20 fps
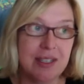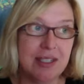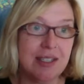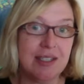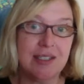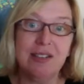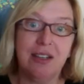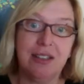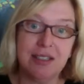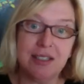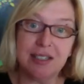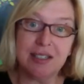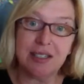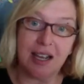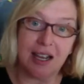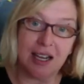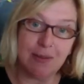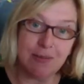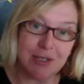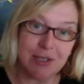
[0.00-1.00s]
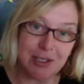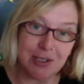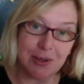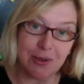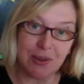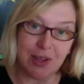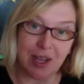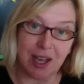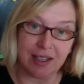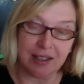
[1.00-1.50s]
is not the time to
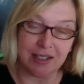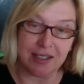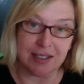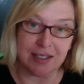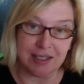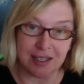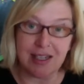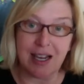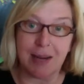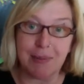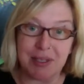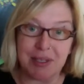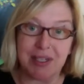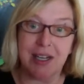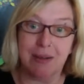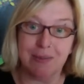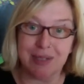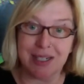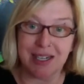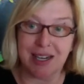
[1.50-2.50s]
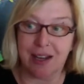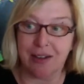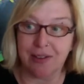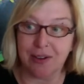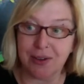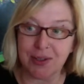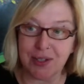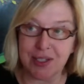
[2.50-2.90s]
do that. This is a time to come together.